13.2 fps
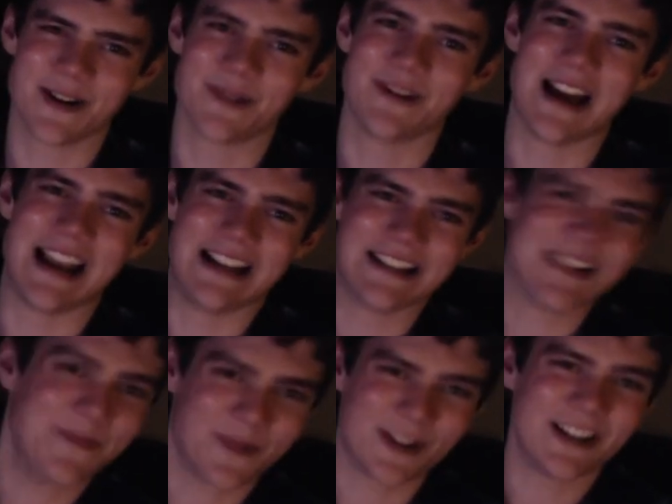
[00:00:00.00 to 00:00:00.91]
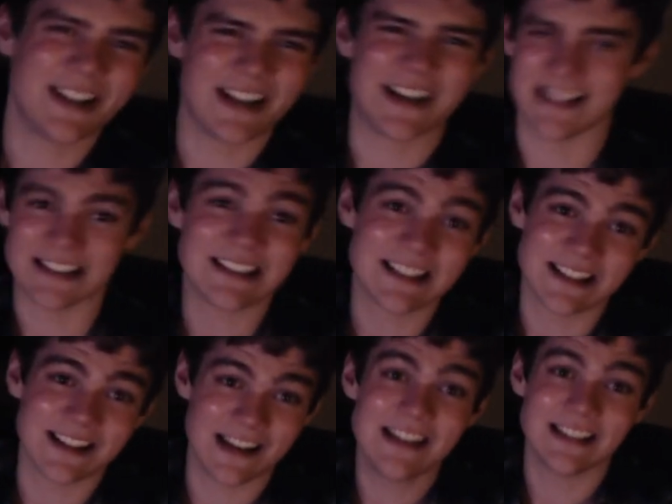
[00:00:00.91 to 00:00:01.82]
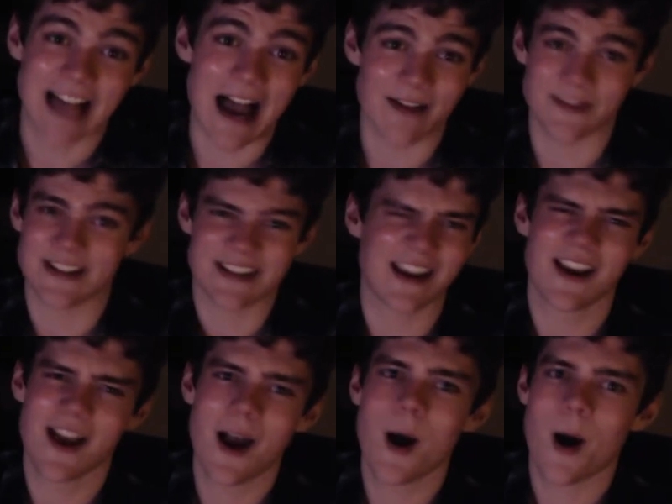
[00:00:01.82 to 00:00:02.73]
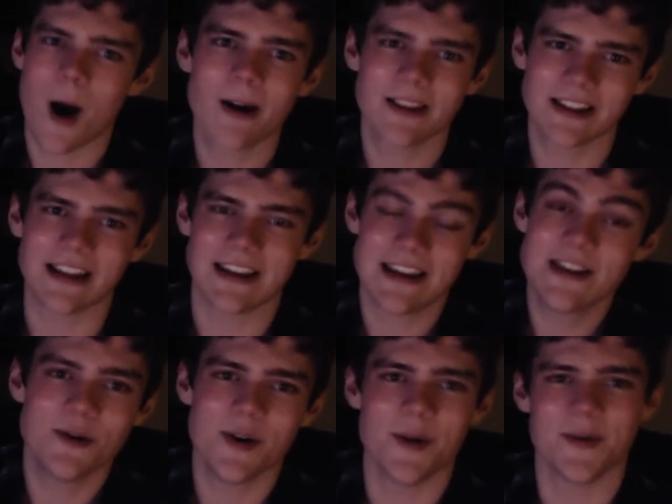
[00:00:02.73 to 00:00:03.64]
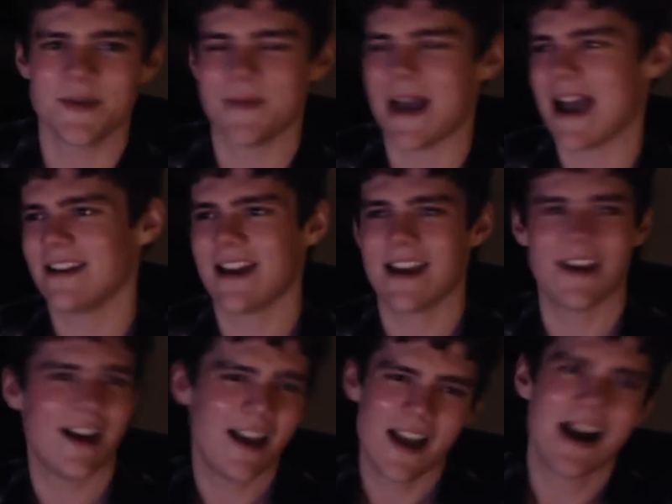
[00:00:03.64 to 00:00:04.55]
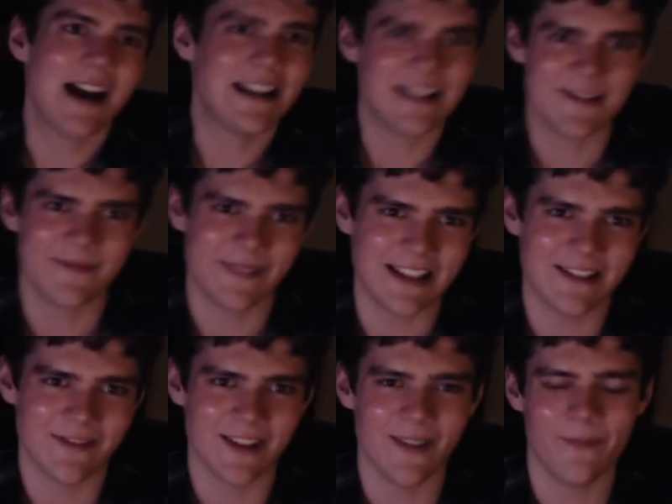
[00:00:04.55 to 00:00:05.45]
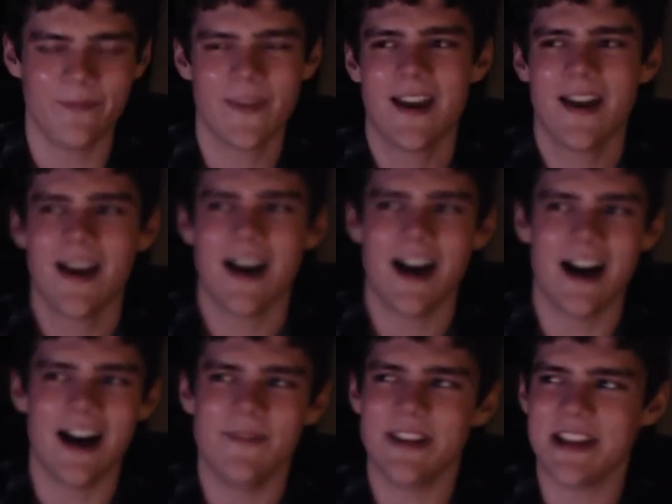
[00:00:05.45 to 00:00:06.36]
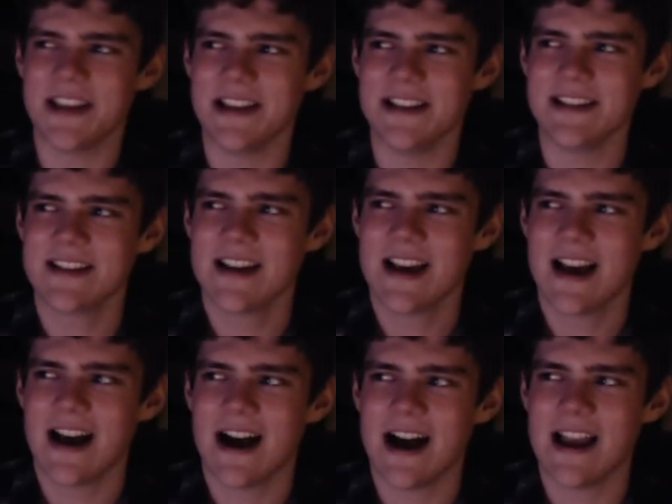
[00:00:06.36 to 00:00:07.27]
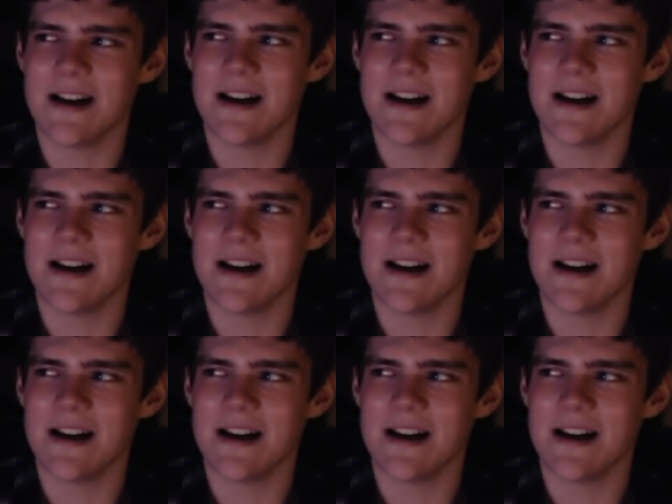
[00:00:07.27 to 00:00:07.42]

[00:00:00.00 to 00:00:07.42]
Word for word: right so I poured it and he, laughed because like uh, like he knew it was bad and I I didn't believe him uh, because I am